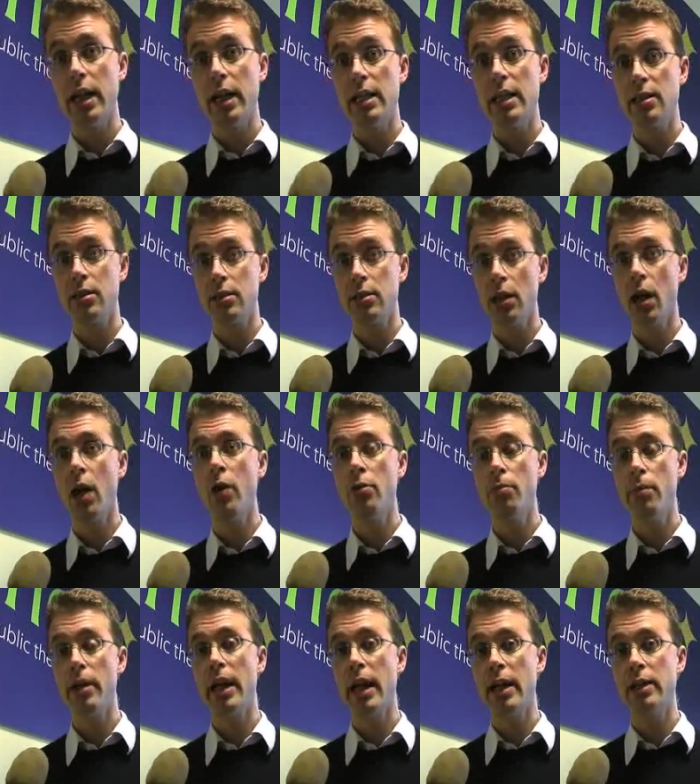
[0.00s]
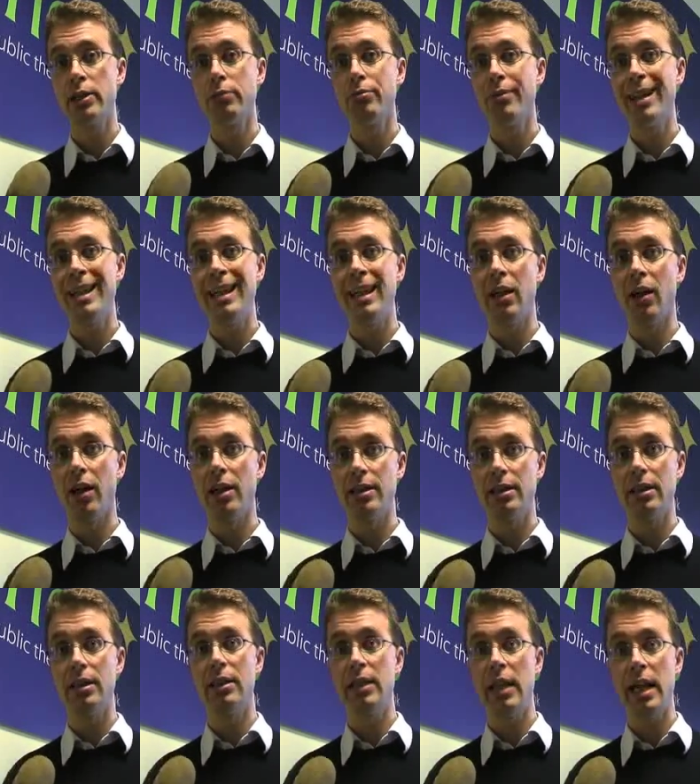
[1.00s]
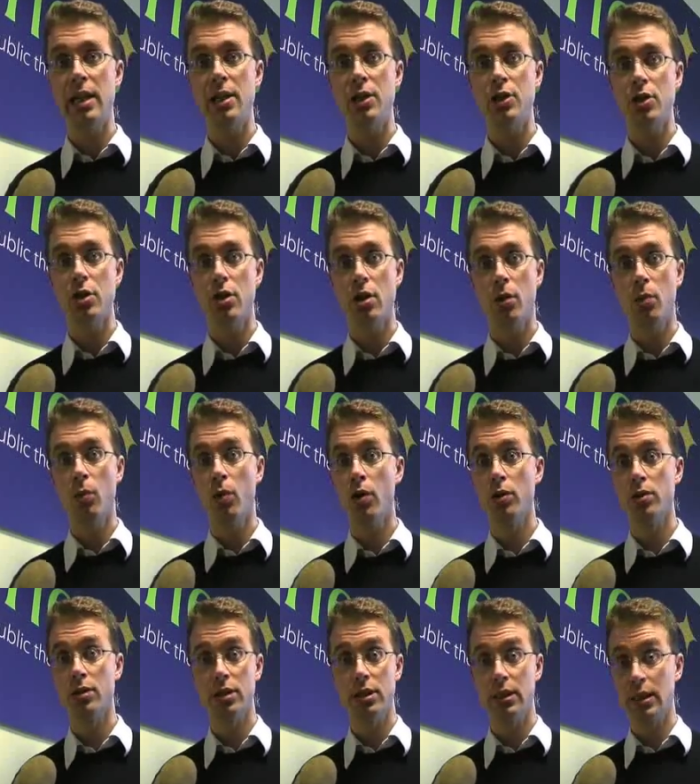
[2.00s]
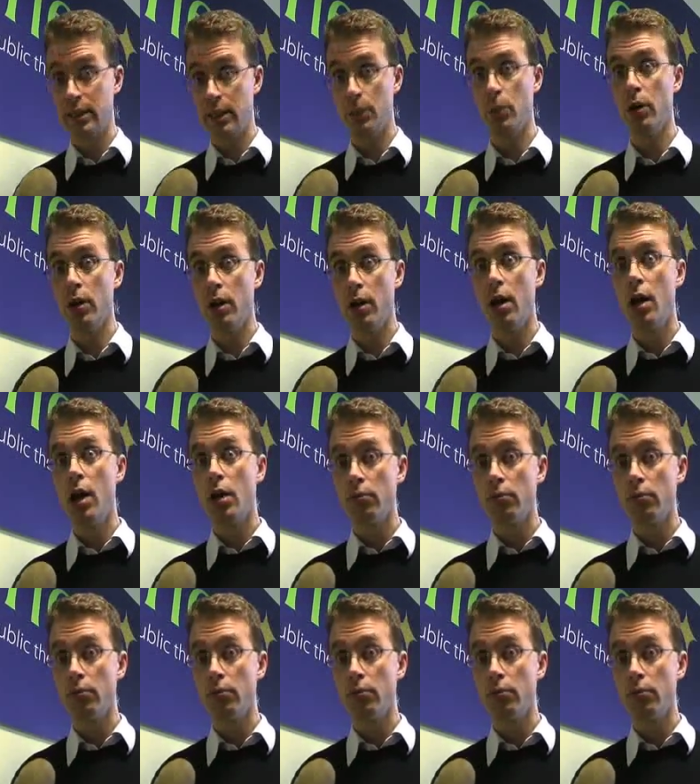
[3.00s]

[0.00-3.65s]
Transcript: is that Darwin began to realise that nature was, as it were,